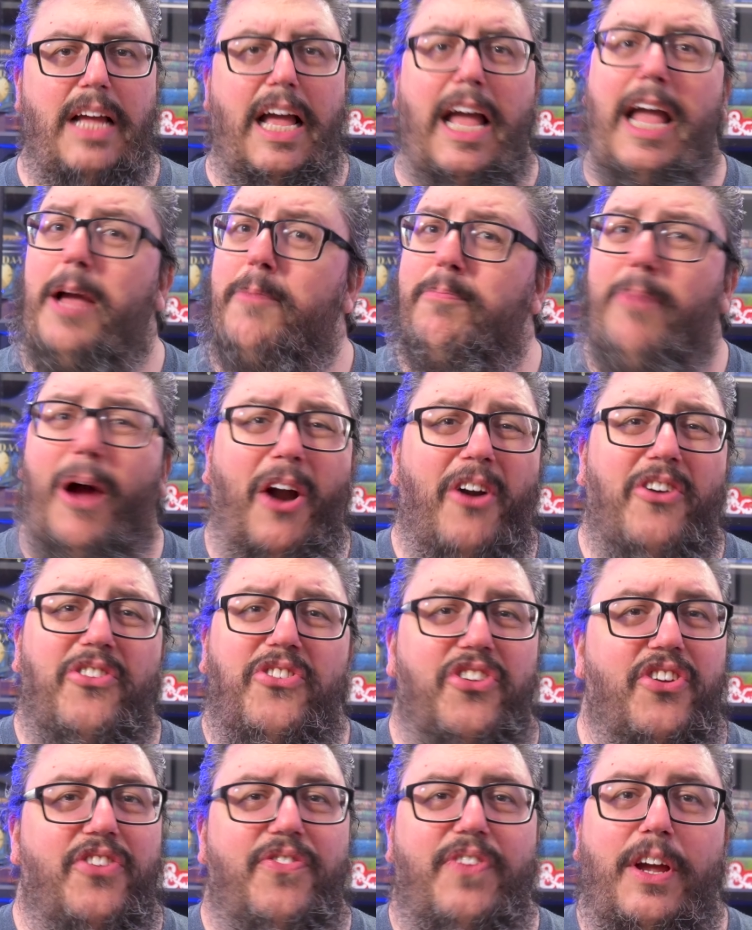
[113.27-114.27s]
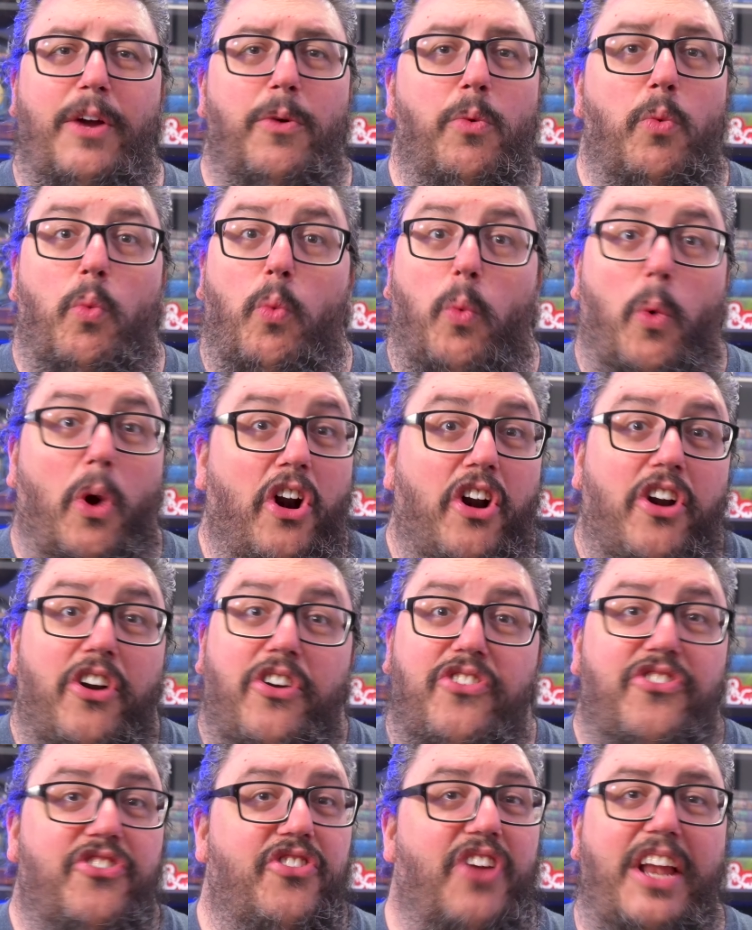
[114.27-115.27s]
And parts of it
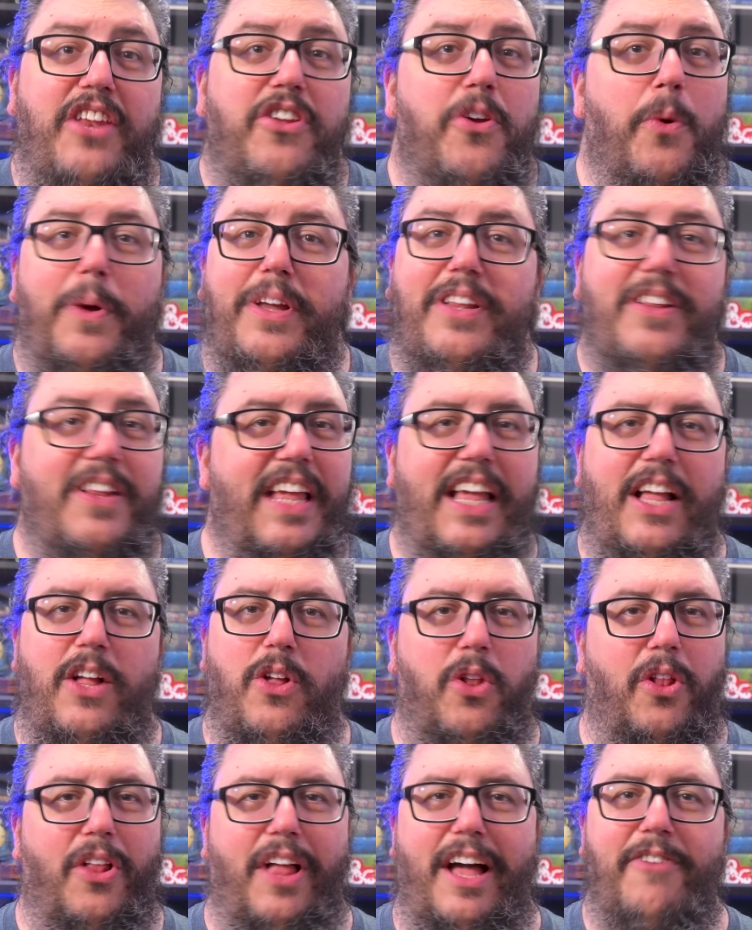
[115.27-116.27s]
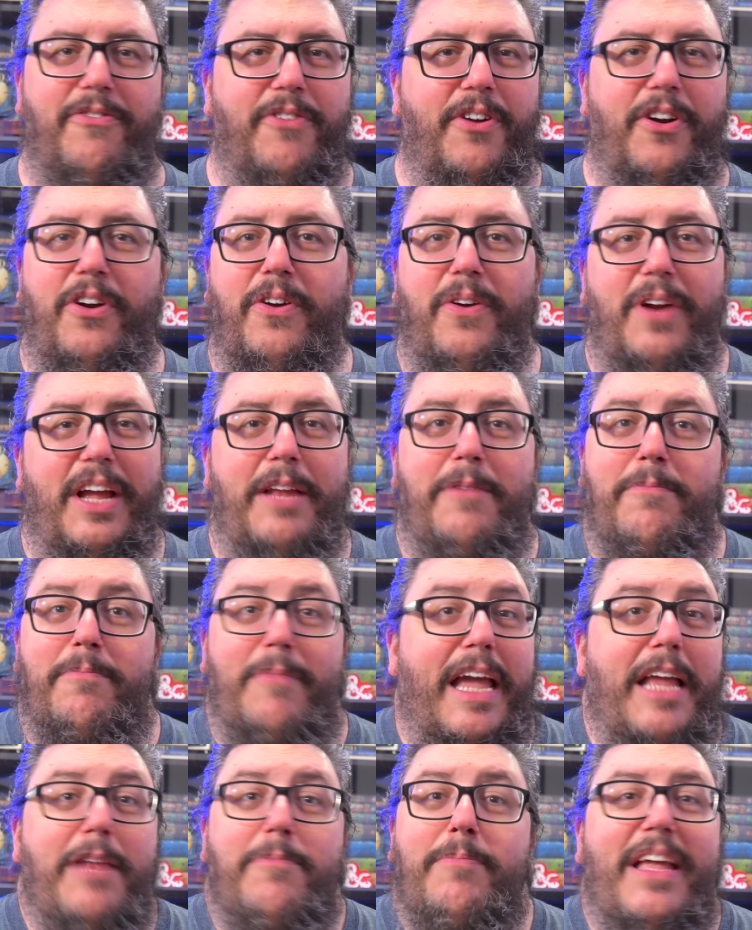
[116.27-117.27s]
were genuinely clever and
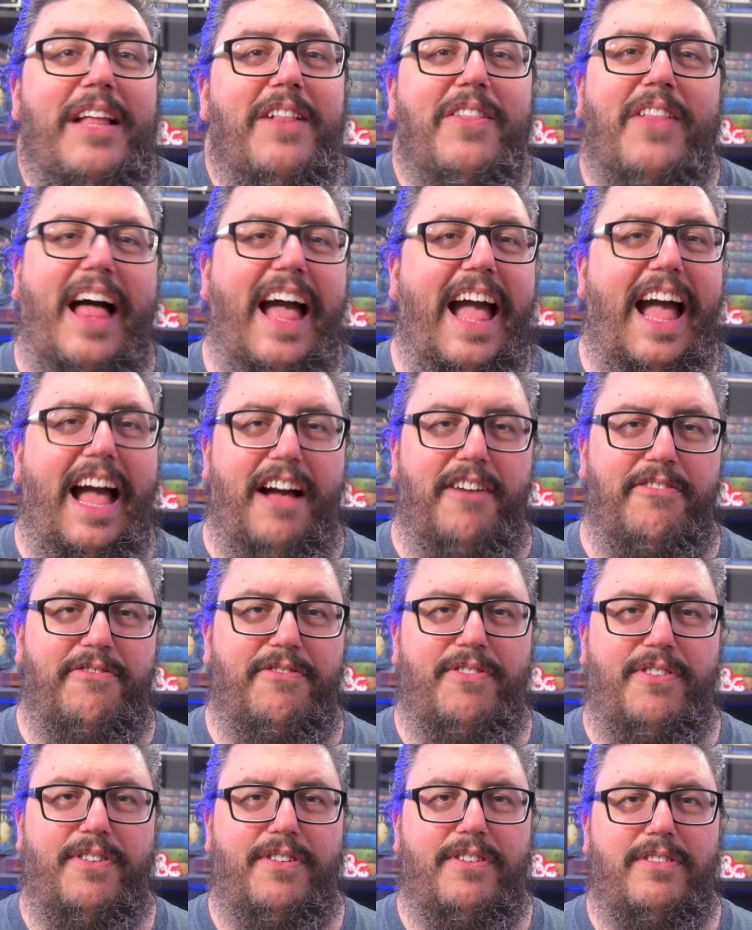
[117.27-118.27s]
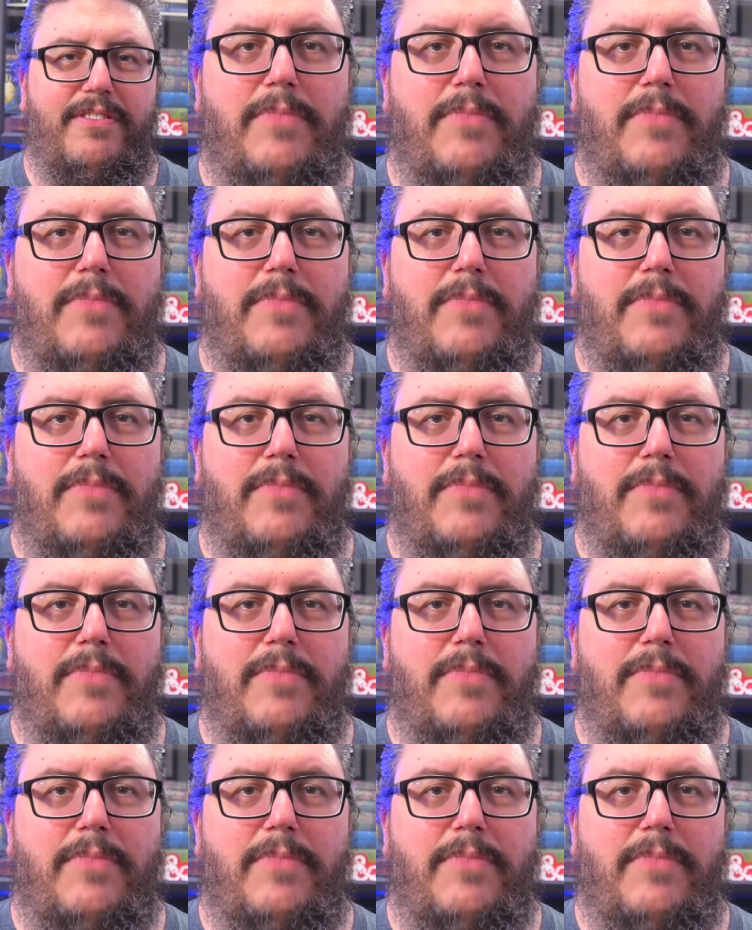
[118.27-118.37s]
made me laugh.